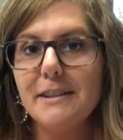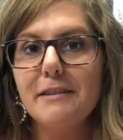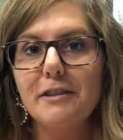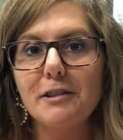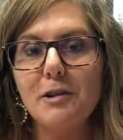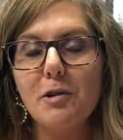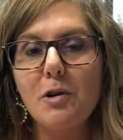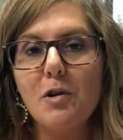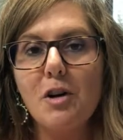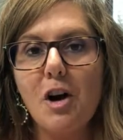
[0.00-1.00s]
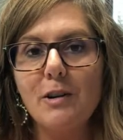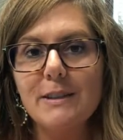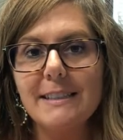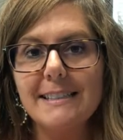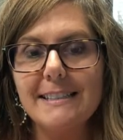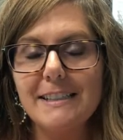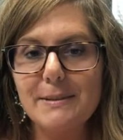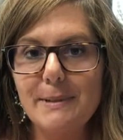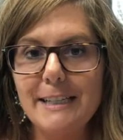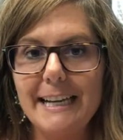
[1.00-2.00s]
If you're local, call us at six
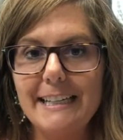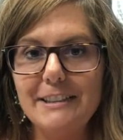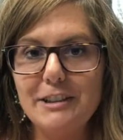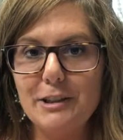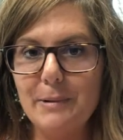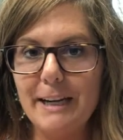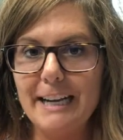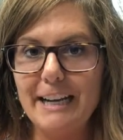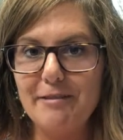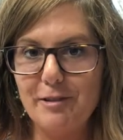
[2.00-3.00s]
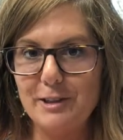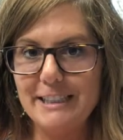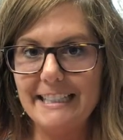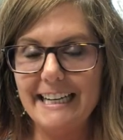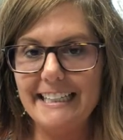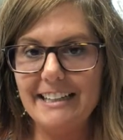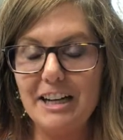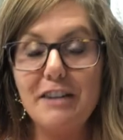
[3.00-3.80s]
one eight, two eight eight, one four eight nine.